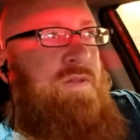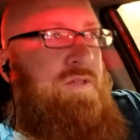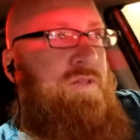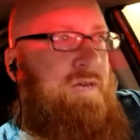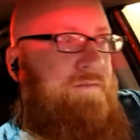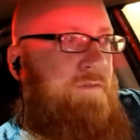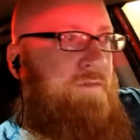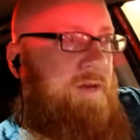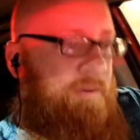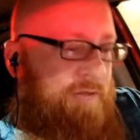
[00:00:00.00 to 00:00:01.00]
looking for
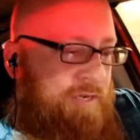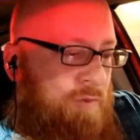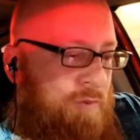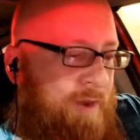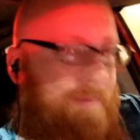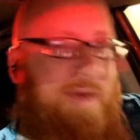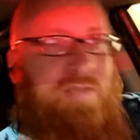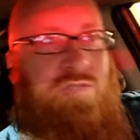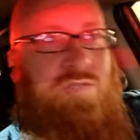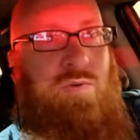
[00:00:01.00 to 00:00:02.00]
another like $20,
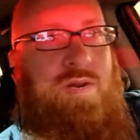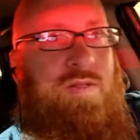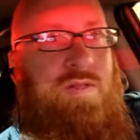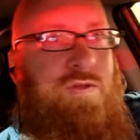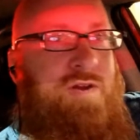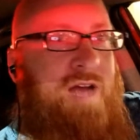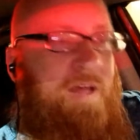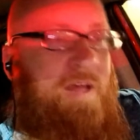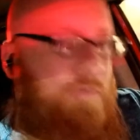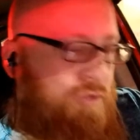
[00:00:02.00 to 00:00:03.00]
$20 to
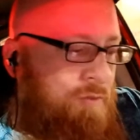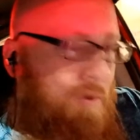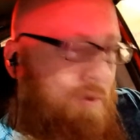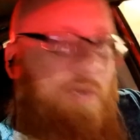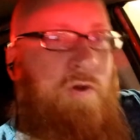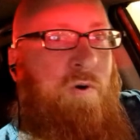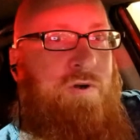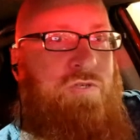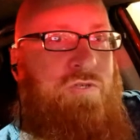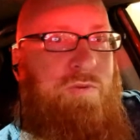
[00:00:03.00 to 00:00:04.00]
$30, 2 more good
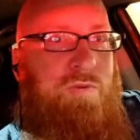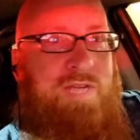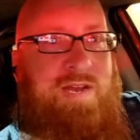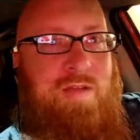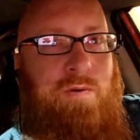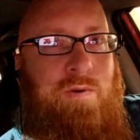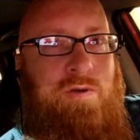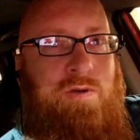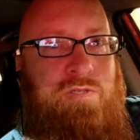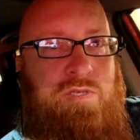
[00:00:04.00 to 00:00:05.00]
orders, 2 more $10
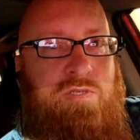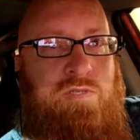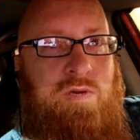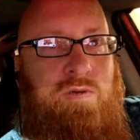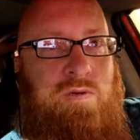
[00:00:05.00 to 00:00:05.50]
orders. So